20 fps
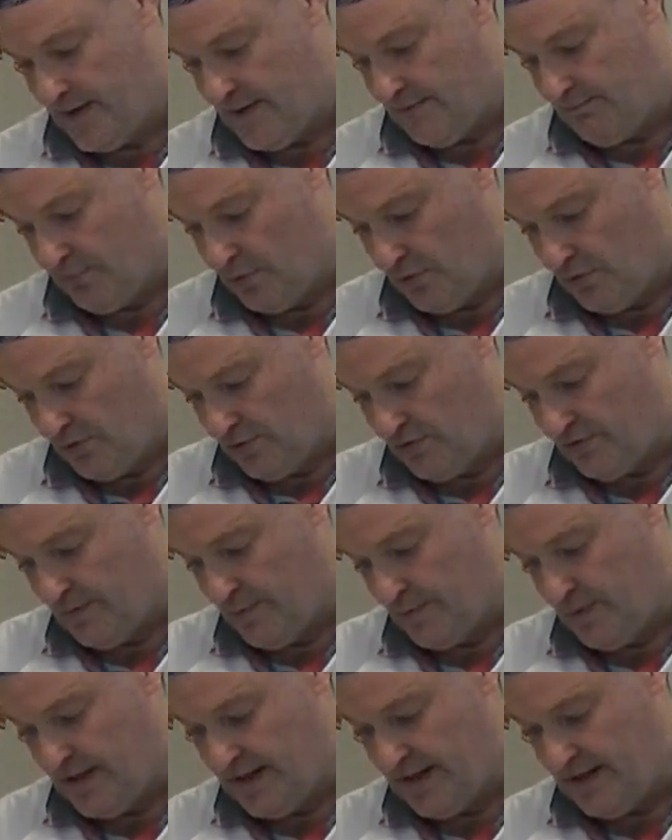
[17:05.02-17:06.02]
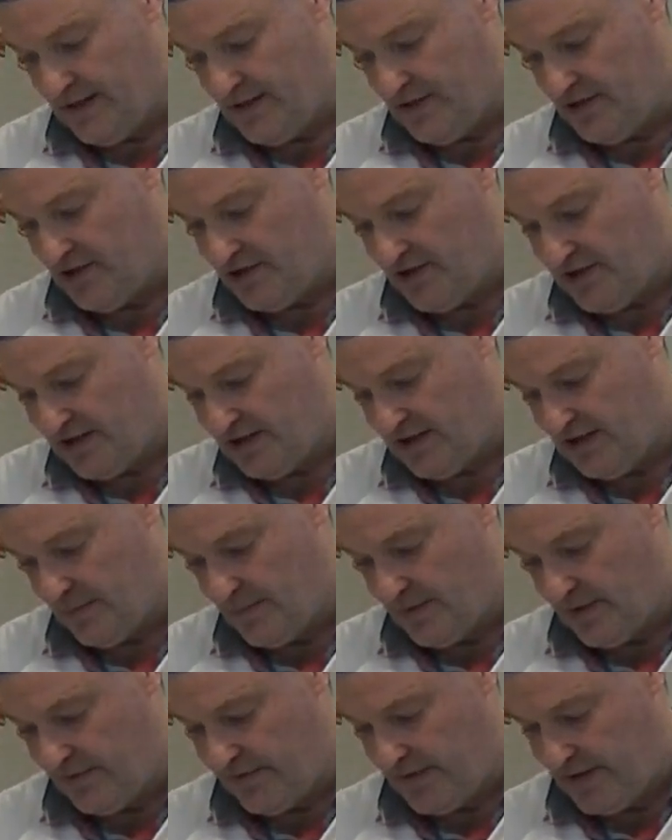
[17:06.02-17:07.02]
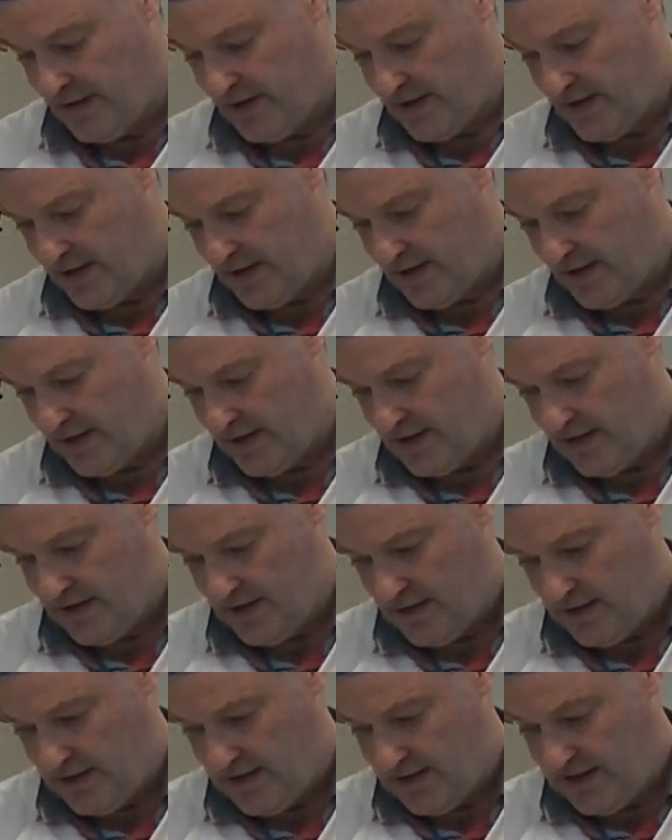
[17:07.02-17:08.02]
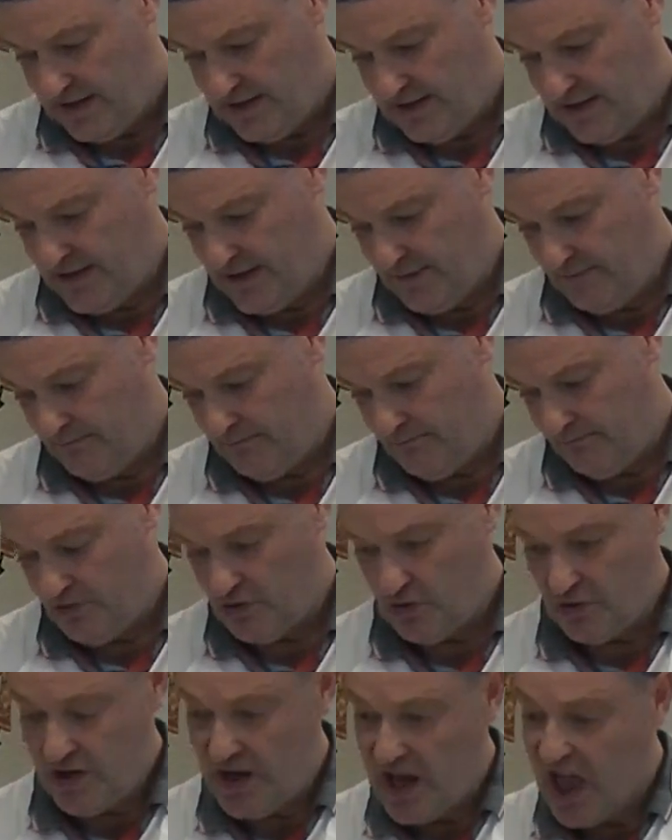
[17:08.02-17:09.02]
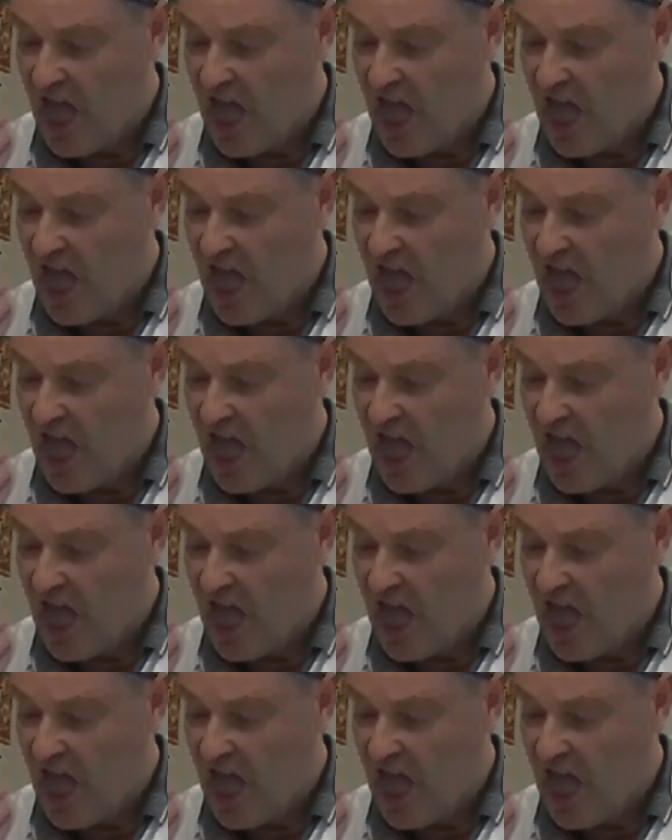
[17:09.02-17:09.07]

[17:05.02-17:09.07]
board or a plate and just cut a little bit of it and try it.